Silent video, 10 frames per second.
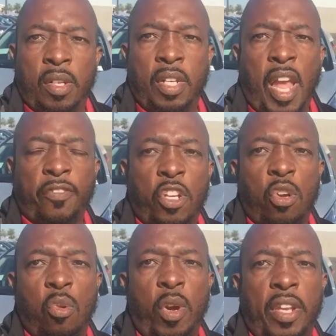Good
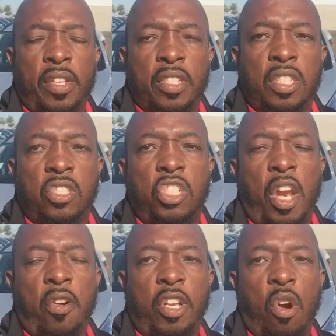afternoon, Witten. This is
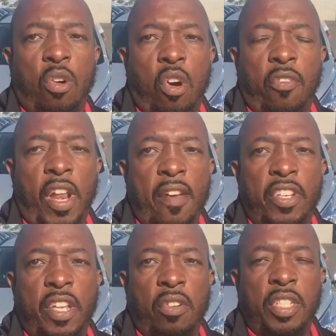Jerry Coker over at
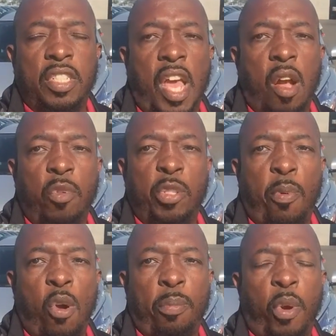Avondale Nissan. We
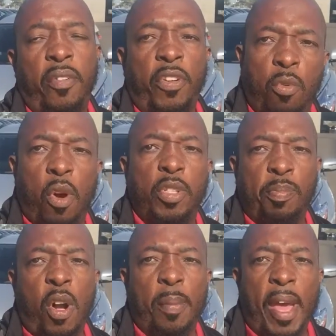spoke briefly. Well, we
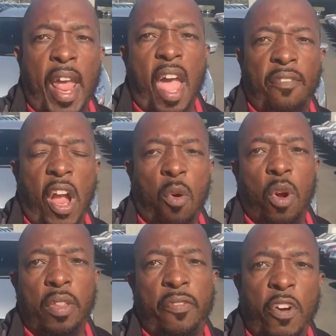spoke about a half hour
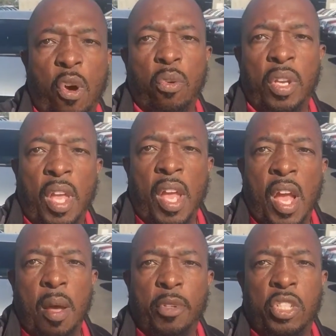on the phone.
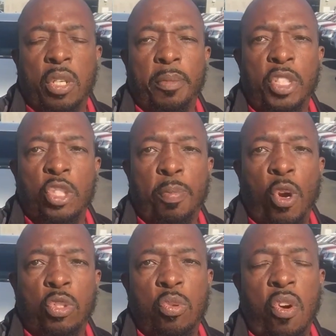I'm the gentleman you
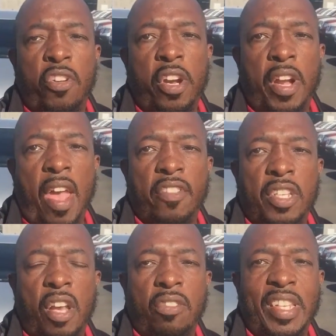spoke to over here at
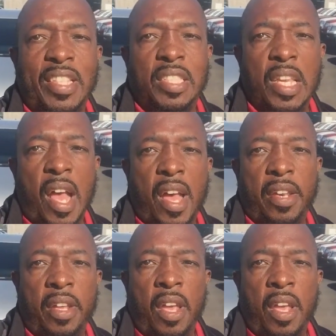Avondale Nissan.